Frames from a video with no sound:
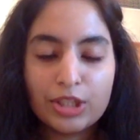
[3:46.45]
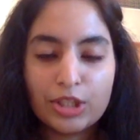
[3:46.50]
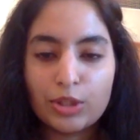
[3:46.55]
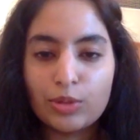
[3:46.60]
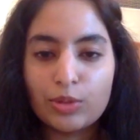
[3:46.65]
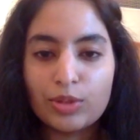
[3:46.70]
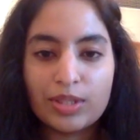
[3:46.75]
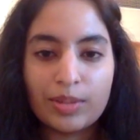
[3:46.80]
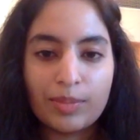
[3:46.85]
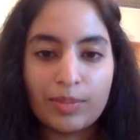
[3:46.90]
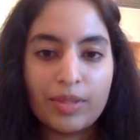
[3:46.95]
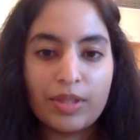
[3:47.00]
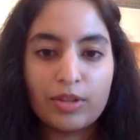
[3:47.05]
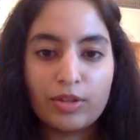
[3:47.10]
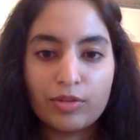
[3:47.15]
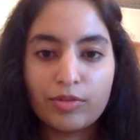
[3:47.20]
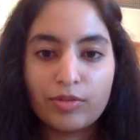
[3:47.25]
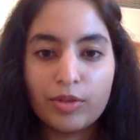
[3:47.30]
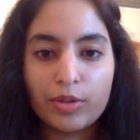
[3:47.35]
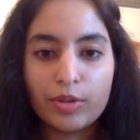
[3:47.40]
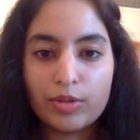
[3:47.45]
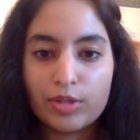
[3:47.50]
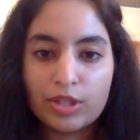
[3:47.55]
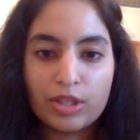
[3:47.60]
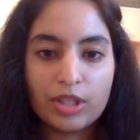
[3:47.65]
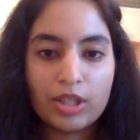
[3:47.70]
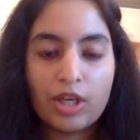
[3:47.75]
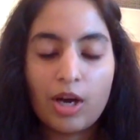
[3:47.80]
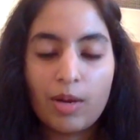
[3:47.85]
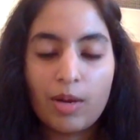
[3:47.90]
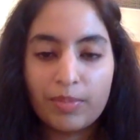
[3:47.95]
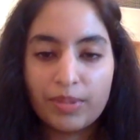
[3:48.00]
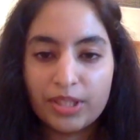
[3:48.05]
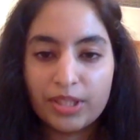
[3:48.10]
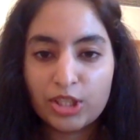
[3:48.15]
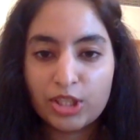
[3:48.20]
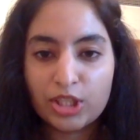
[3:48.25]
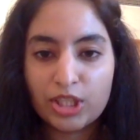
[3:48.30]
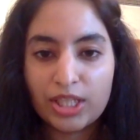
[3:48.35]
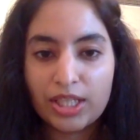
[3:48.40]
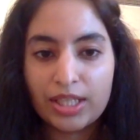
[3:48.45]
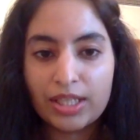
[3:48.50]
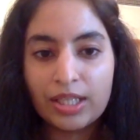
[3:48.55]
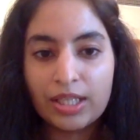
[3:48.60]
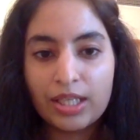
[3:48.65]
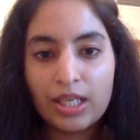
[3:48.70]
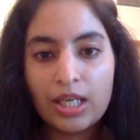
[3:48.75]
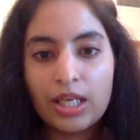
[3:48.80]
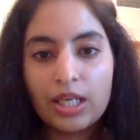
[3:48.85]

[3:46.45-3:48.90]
to submit their photos to the competition,